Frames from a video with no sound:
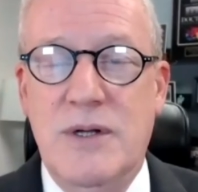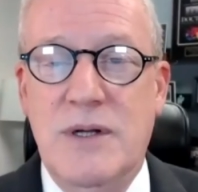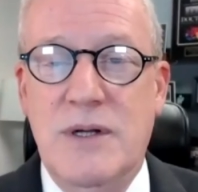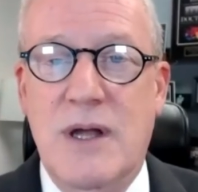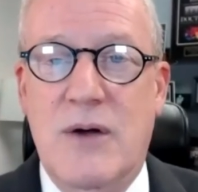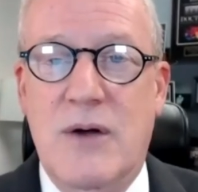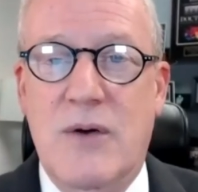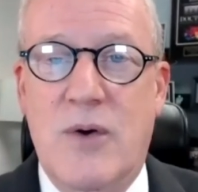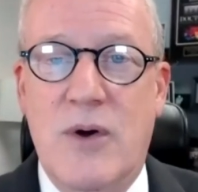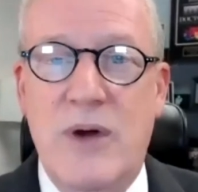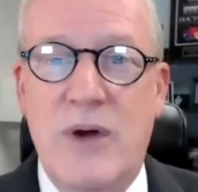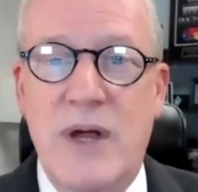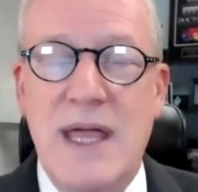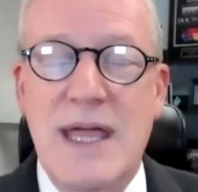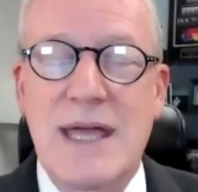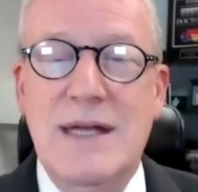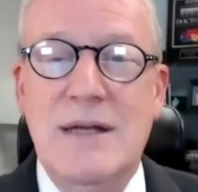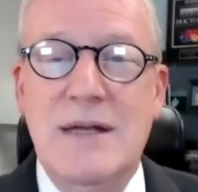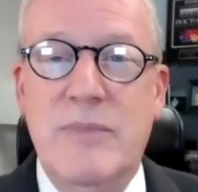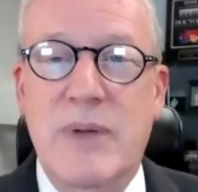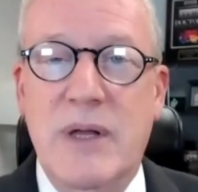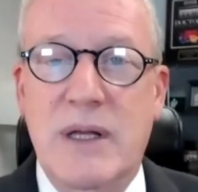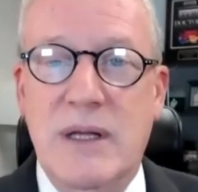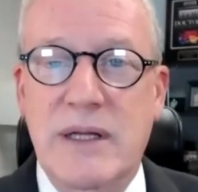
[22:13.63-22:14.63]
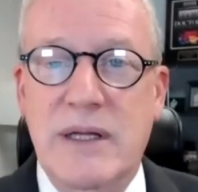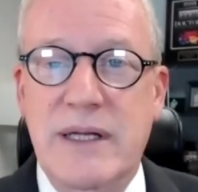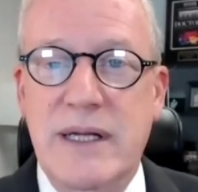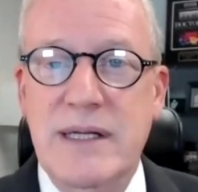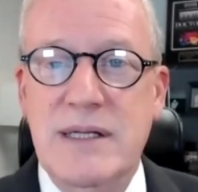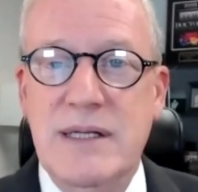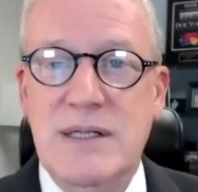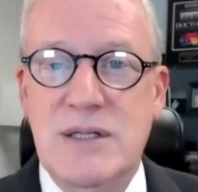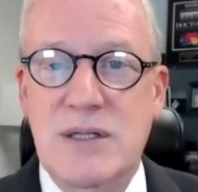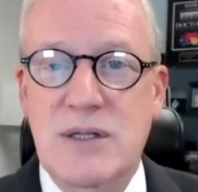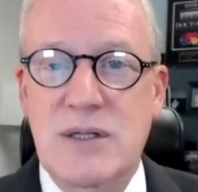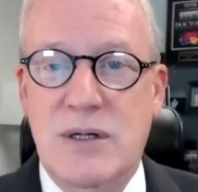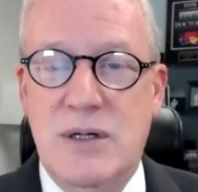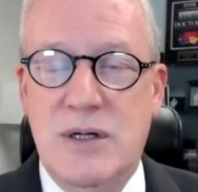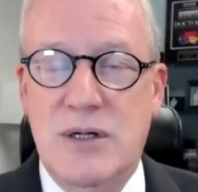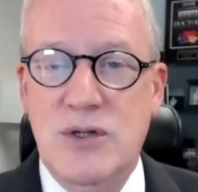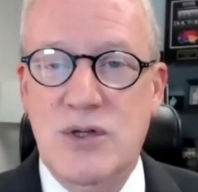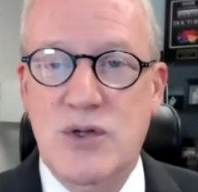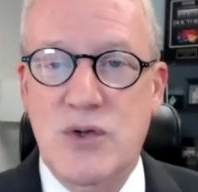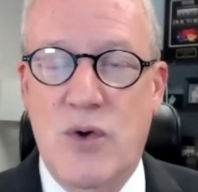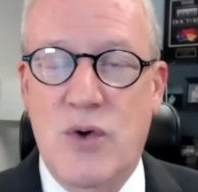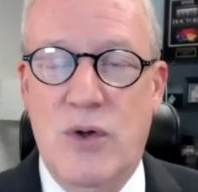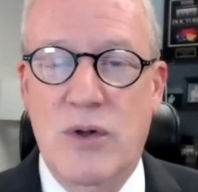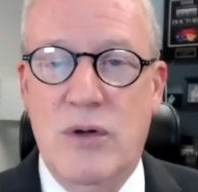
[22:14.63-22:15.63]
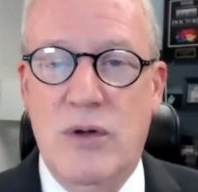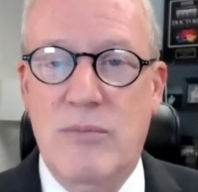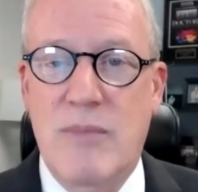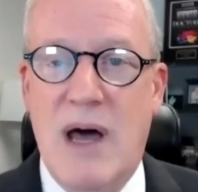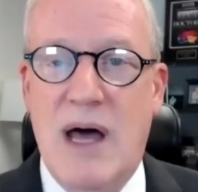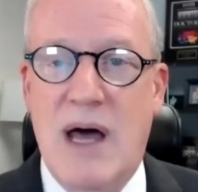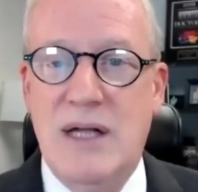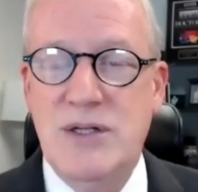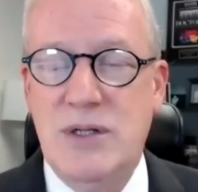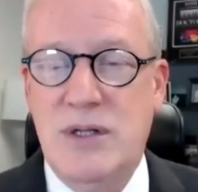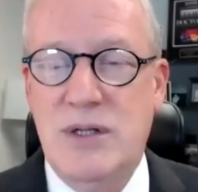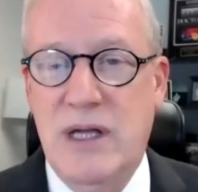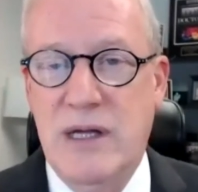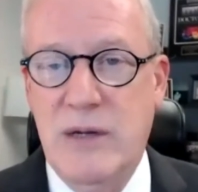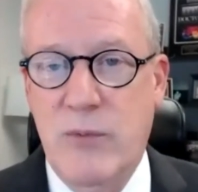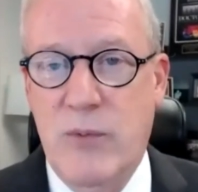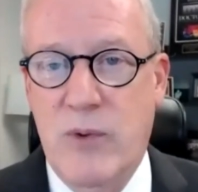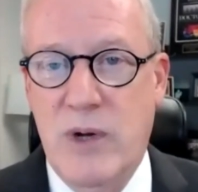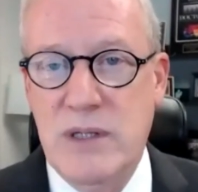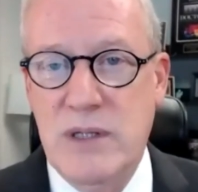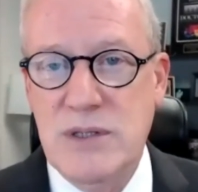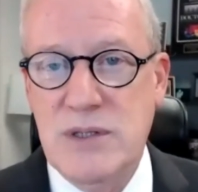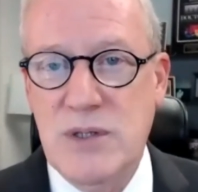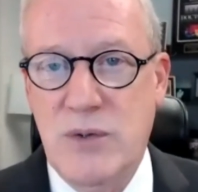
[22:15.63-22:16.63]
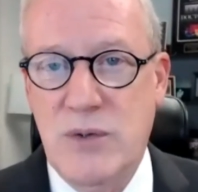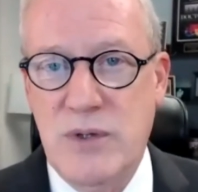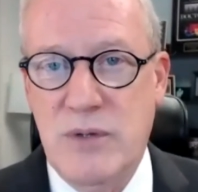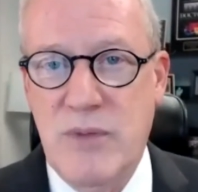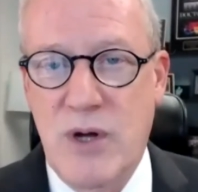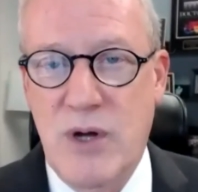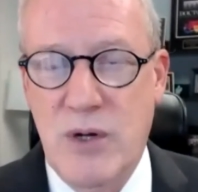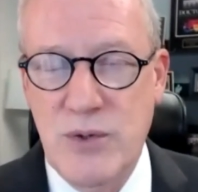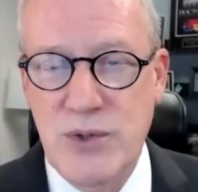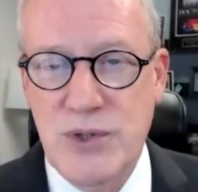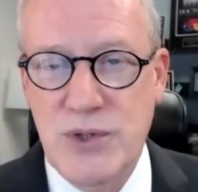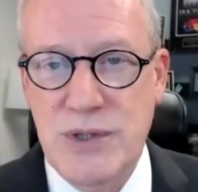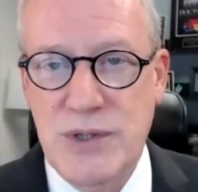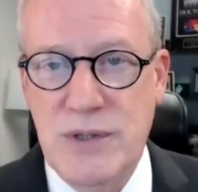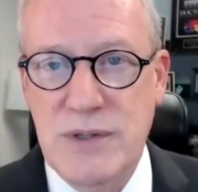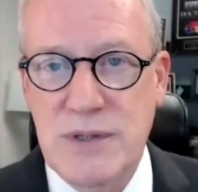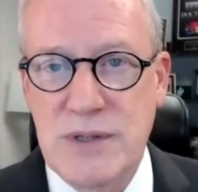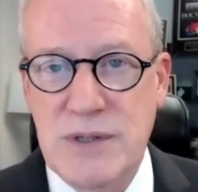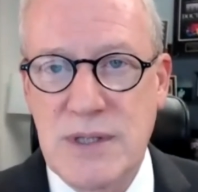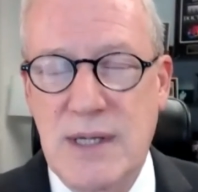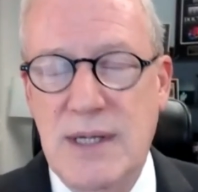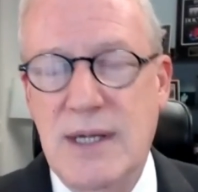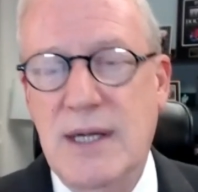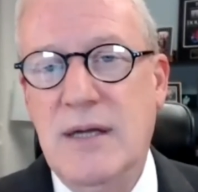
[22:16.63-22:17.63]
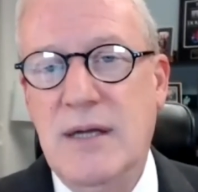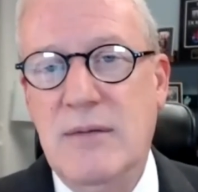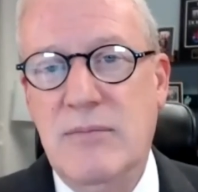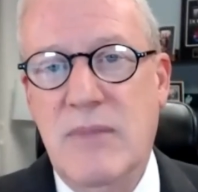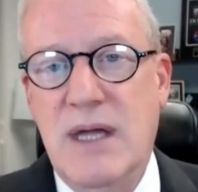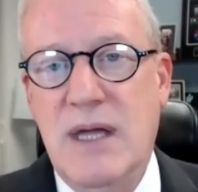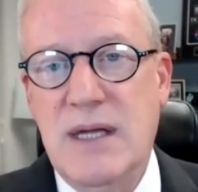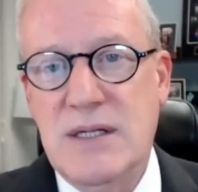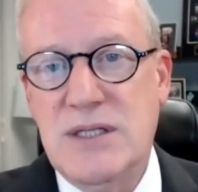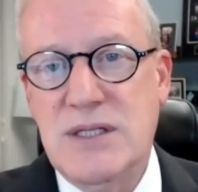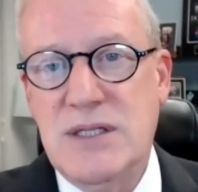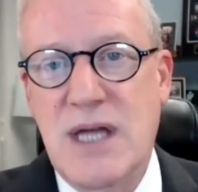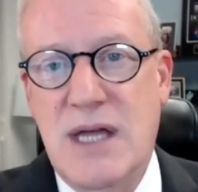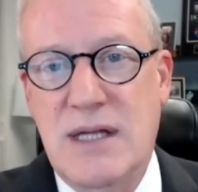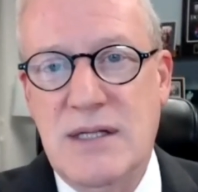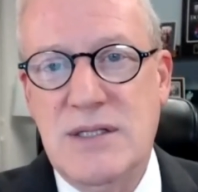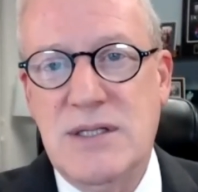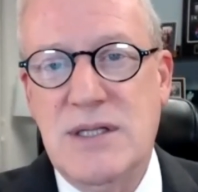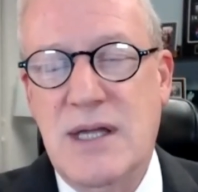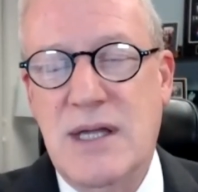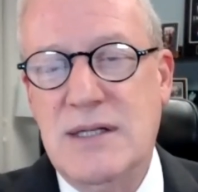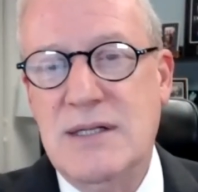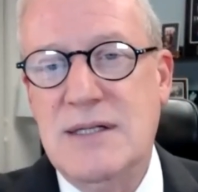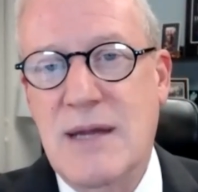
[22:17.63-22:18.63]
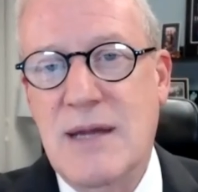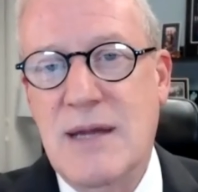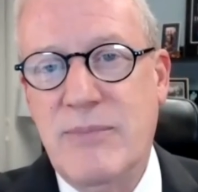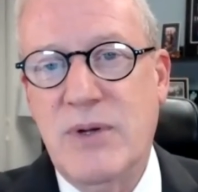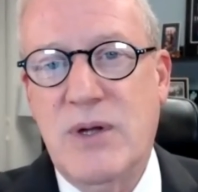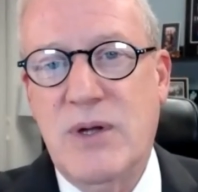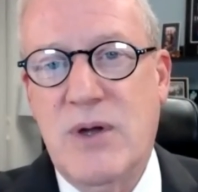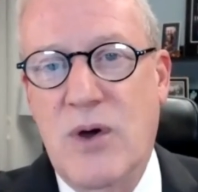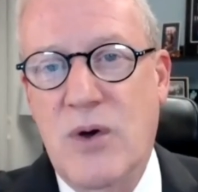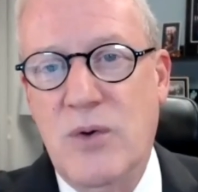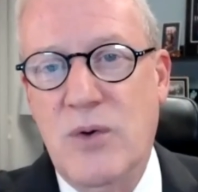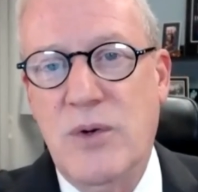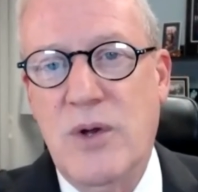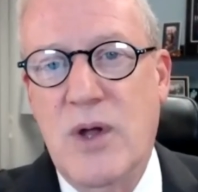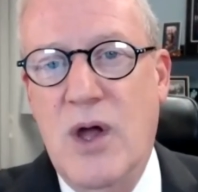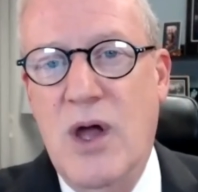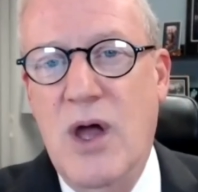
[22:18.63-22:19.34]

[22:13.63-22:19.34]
or inability to control or modulate one's own emotions, it makes sense that Depakote,